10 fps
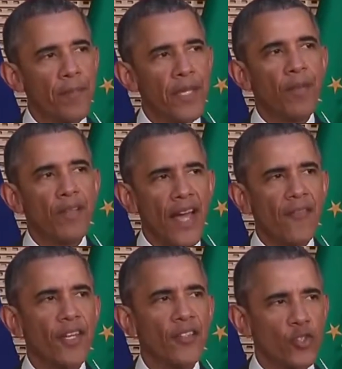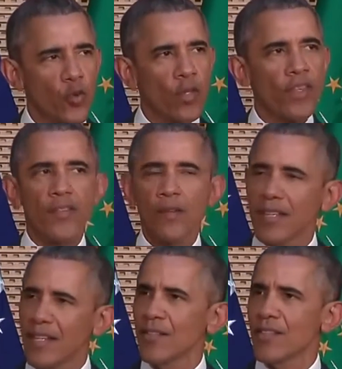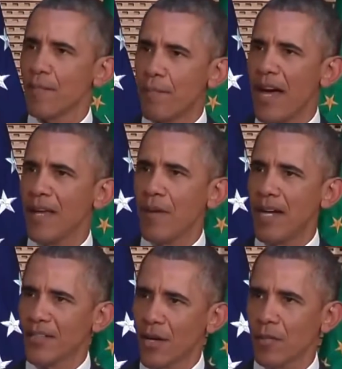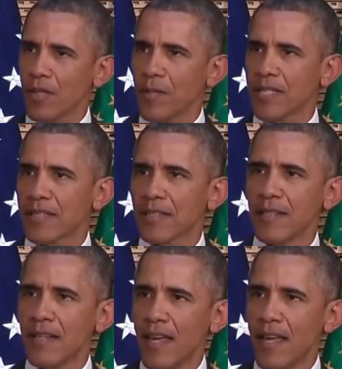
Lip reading: the people of Africa ensure that their leaders abide by term limits